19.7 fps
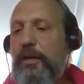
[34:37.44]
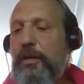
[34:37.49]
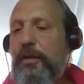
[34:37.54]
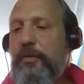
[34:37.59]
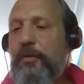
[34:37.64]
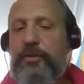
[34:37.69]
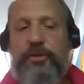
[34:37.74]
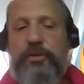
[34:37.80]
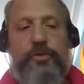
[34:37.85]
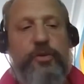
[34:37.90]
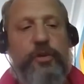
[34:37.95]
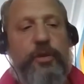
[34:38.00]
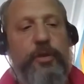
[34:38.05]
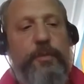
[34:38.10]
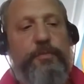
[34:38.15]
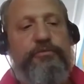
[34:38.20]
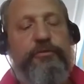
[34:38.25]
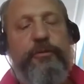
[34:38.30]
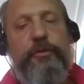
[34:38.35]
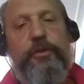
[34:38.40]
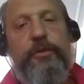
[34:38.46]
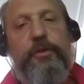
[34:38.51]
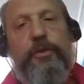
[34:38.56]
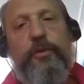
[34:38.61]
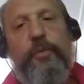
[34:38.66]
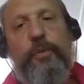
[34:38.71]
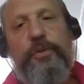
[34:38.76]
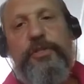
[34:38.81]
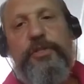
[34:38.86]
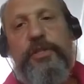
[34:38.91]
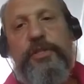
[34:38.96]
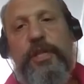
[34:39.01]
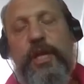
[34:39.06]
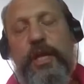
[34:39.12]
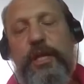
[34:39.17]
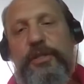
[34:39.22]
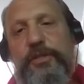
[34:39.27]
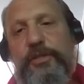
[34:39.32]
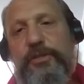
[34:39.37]
because what's a
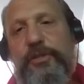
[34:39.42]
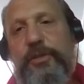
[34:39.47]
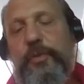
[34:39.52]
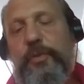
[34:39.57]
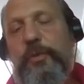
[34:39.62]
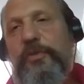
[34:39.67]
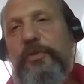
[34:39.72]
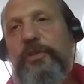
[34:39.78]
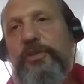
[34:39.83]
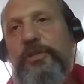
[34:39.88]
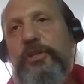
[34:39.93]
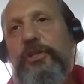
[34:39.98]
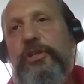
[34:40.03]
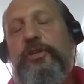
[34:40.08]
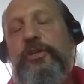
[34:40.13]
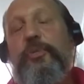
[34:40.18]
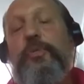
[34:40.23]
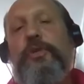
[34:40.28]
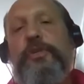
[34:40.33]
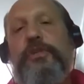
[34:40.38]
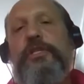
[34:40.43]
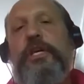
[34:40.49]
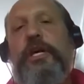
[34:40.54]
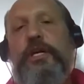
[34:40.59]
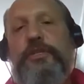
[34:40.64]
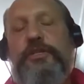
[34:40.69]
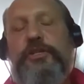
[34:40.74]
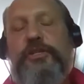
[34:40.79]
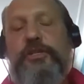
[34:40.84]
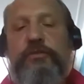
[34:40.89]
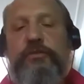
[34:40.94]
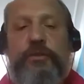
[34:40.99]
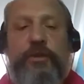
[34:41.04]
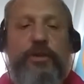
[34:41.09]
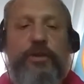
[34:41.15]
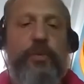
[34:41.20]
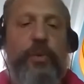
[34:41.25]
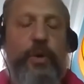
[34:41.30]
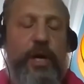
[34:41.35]
dance? So when we've got to look at what dancers are
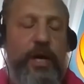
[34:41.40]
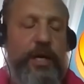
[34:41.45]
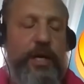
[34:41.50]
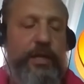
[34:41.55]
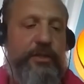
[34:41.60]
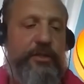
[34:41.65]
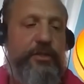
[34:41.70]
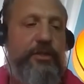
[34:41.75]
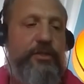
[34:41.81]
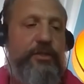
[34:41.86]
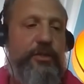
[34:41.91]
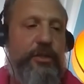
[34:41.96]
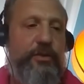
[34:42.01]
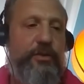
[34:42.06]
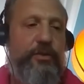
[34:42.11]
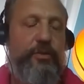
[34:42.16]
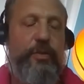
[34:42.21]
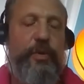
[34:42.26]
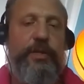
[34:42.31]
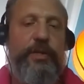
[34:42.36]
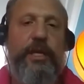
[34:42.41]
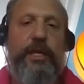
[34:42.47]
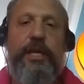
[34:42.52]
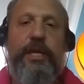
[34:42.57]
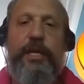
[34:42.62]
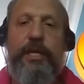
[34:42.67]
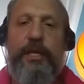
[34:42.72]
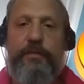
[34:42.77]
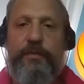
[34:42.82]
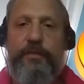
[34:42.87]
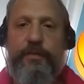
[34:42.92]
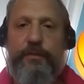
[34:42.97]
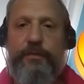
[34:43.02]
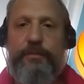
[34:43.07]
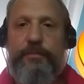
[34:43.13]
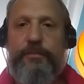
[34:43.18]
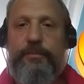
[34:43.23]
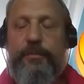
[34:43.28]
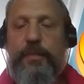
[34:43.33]
required to do when they leave.
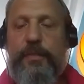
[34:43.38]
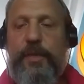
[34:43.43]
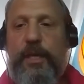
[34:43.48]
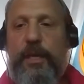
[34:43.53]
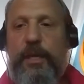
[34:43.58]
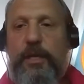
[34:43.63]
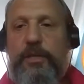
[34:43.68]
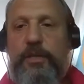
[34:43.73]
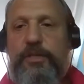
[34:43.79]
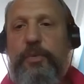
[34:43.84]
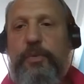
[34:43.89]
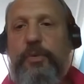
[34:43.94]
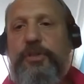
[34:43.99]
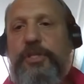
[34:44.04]
So